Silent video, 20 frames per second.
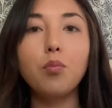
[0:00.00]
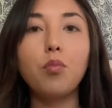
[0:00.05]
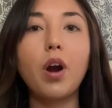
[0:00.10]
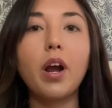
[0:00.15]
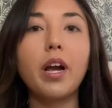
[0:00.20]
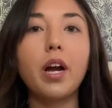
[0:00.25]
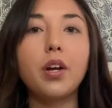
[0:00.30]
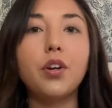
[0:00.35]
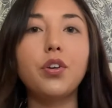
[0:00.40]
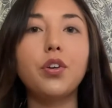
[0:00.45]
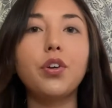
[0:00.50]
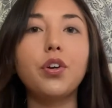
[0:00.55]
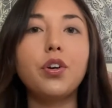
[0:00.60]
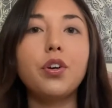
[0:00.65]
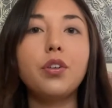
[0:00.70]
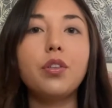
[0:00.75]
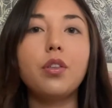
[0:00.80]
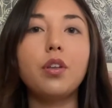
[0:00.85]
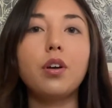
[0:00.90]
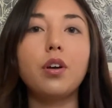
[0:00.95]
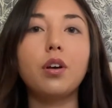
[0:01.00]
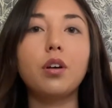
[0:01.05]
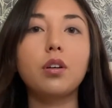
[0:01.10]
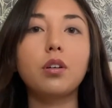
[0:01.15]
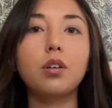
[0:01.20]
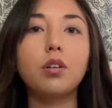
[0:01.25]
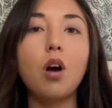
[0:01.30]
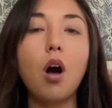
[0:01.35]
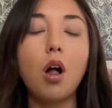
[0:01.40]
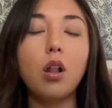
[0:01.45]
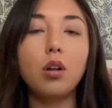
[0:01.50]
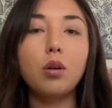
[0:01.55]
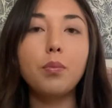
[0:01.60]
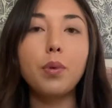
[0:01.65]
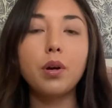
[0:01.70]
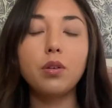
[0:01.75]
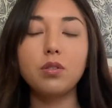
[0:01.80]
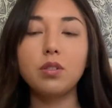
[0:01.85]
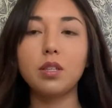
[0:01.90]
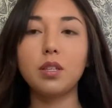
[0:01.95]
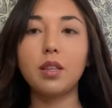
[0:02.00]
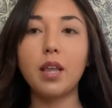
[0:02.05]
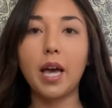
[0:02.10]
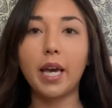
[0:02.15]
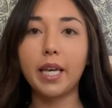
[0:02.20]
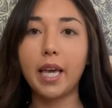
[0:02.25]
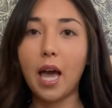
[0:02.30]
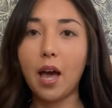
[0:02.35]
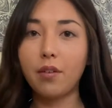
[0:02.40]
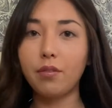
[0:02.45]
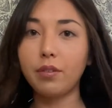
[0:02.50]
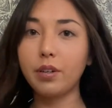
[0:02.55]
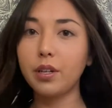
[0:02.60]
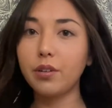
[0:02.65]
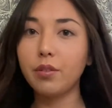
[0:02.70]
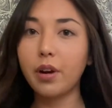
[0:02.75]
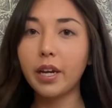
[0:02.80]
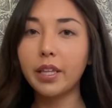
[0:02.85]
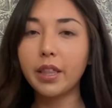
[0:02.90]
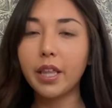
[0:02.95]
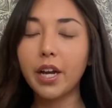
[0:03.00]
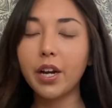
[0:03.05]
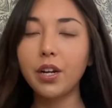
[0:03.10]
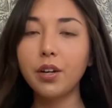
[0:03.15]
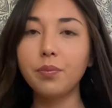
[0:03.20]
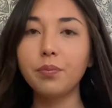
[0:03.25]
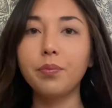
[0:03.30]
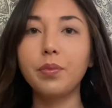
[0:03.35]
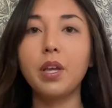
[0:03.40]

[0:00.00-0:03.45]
right under the collarbones in that cavity right there.